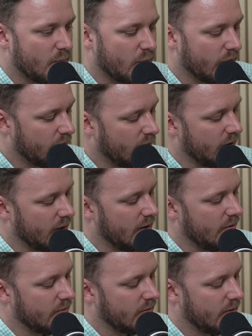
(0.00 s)
the
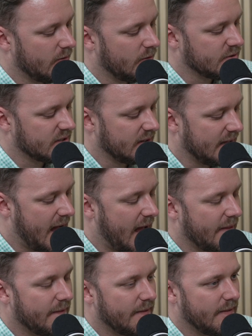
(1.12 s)
portfolio, there's a lot
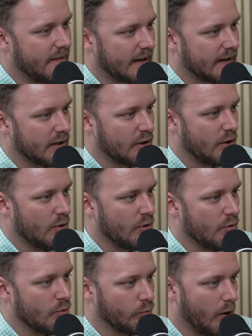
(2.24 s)
that can
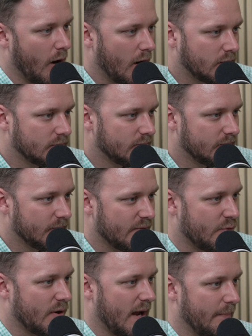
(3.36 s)
go wrong if
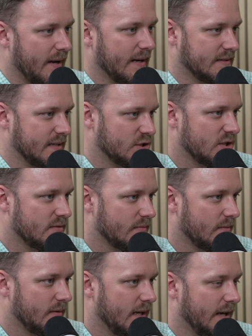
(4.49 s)
you're not paying attention,
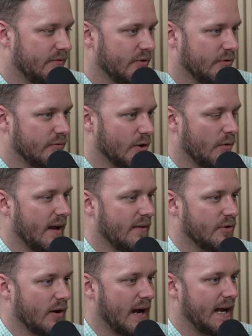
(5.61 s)
and if you don't have
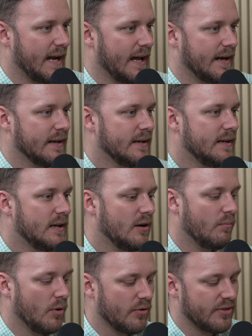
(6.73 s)
your eye on
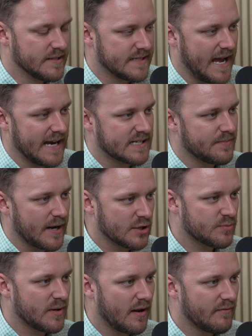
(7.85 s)
both the tax
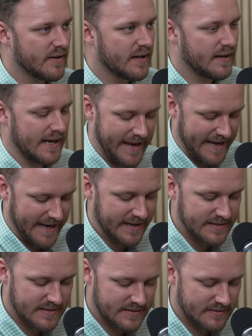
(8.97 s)
management of it
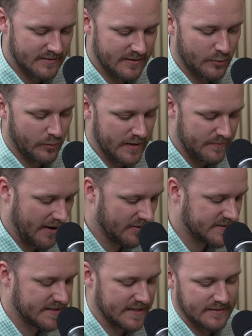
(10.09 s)
and the
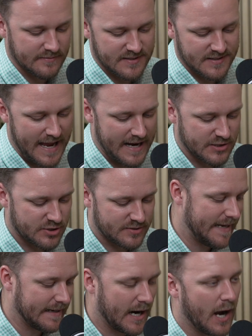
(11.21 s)
rebalancing /
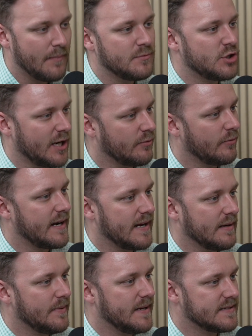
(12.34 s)
income
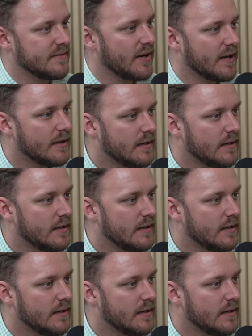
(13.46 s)
generating piece of it.